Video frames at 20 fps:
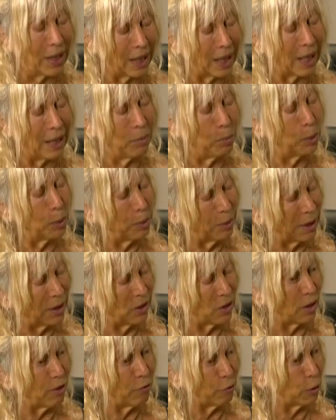then I put
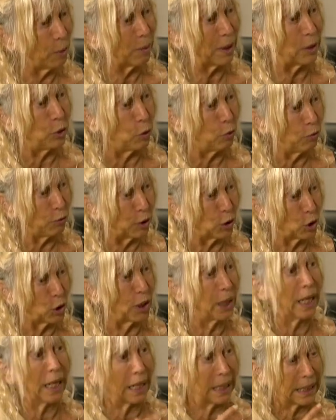myself on my New
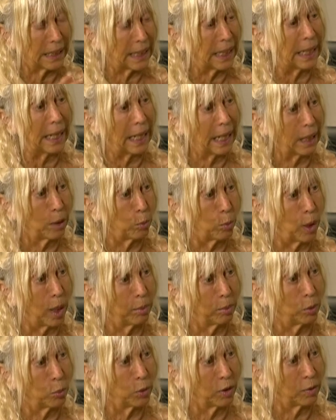Vision, and it said I had a
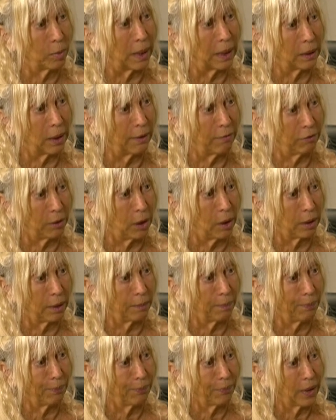problem with my left
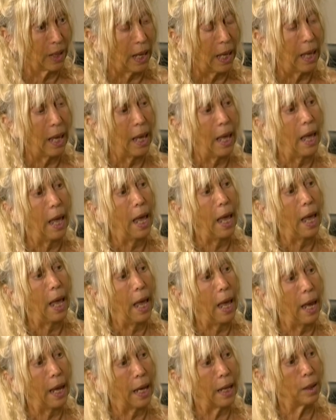lung.
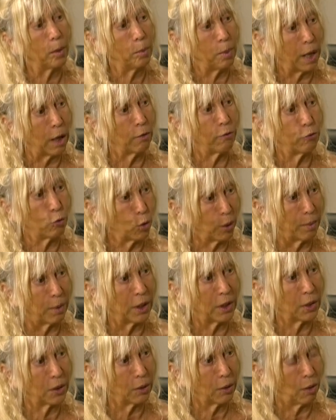And about 4
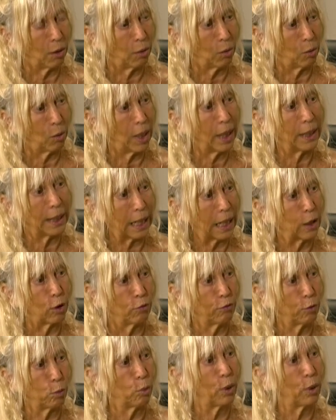months ago, I got over